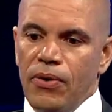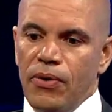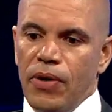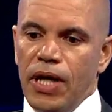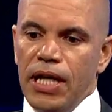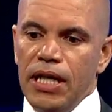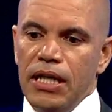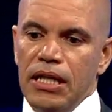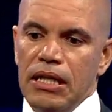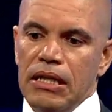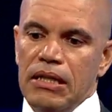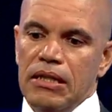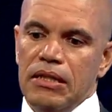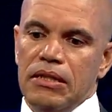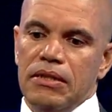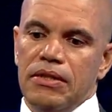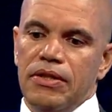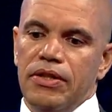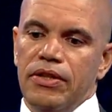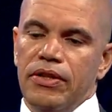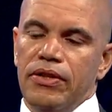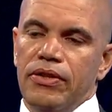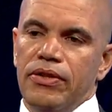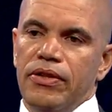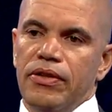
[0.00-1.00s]
Well,
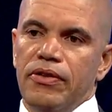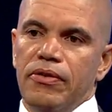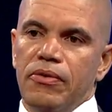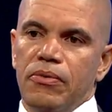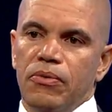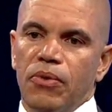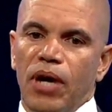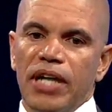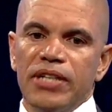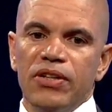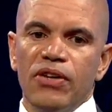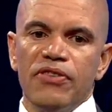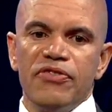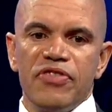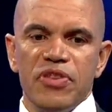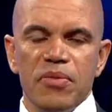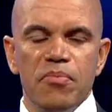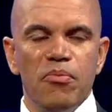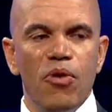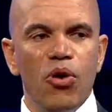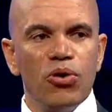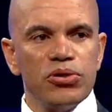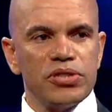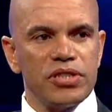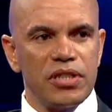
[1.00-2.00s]
one of the
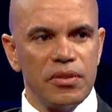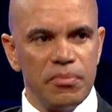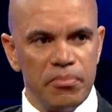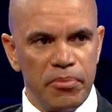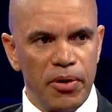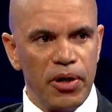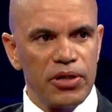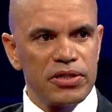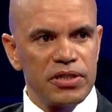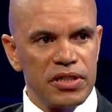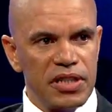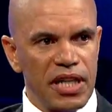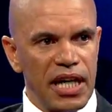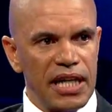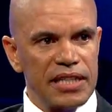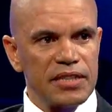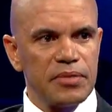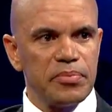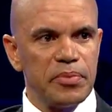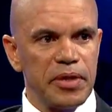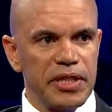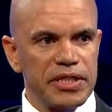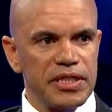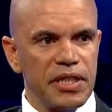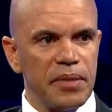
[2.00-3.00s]
most important
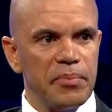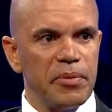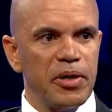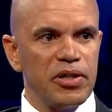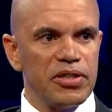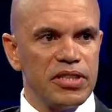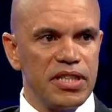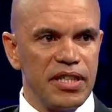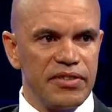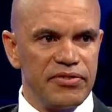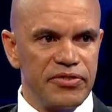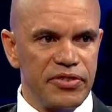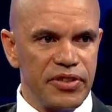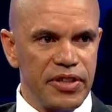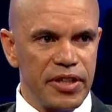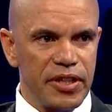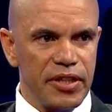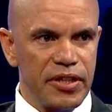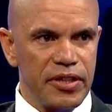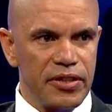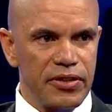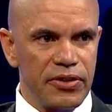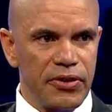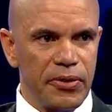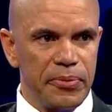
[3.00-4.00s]
aspects about
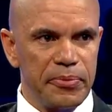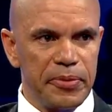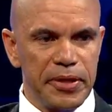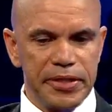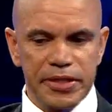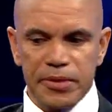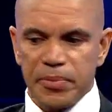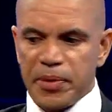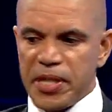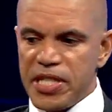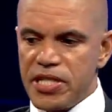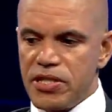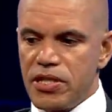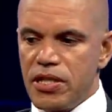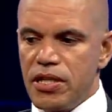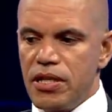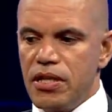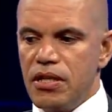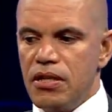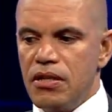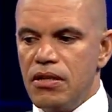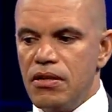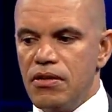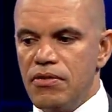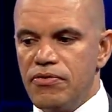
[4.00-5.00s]
refereeing, Rob,
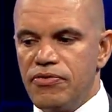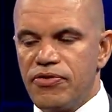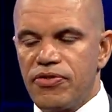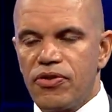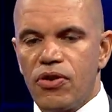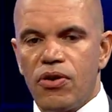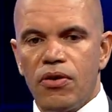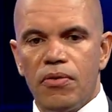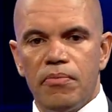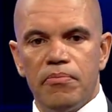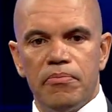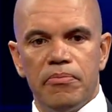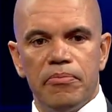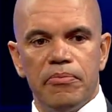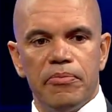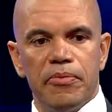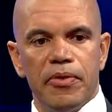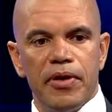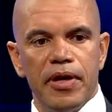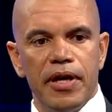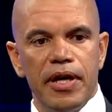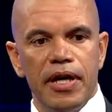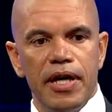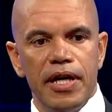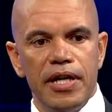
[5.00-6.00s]
especially
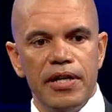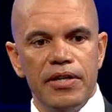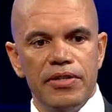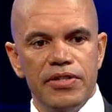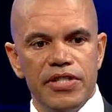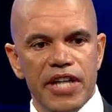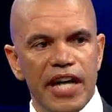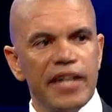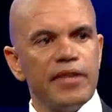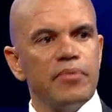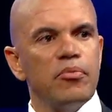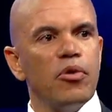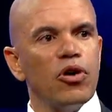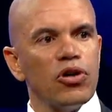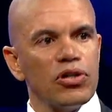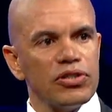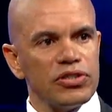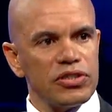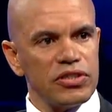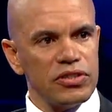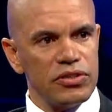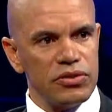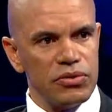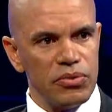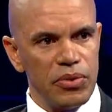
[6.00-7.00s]
from a dead ball
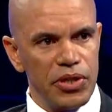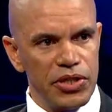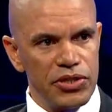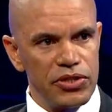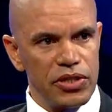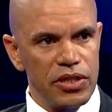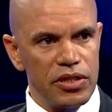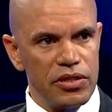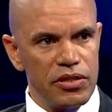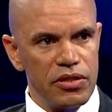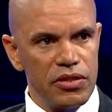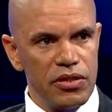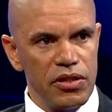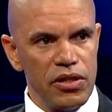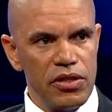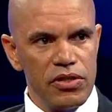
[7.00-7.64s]
situation,